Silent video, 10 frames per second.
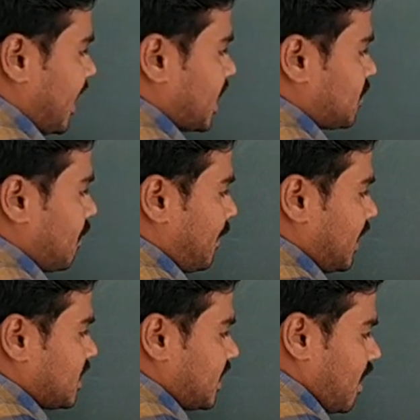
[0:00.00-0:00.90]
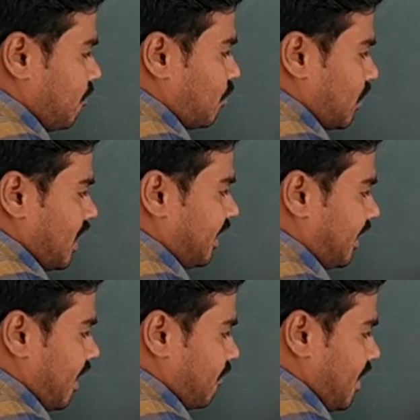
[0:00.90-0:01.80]
the experimental study of
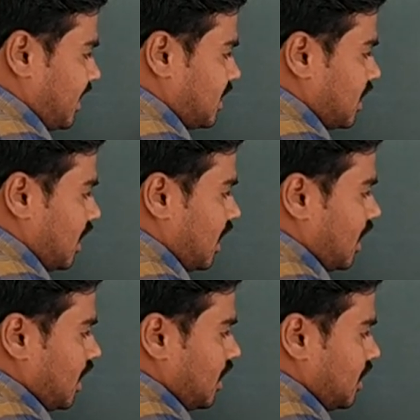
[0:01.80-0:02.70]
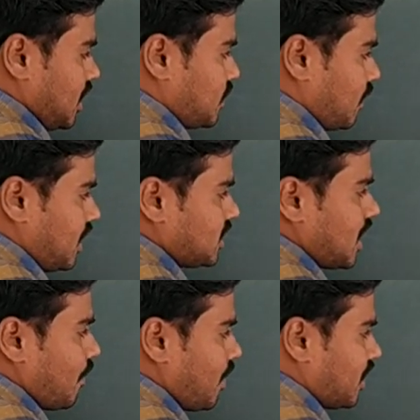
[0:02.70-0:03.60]
photoelectric effect. This one is
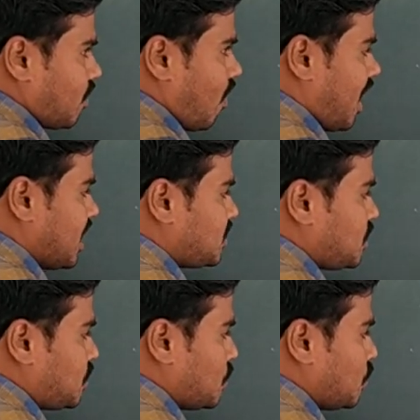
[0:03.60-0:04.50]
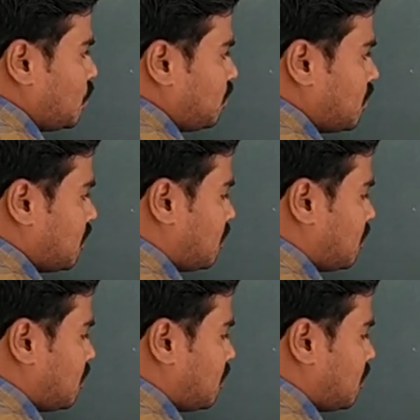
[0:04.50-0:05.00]
one quartz tube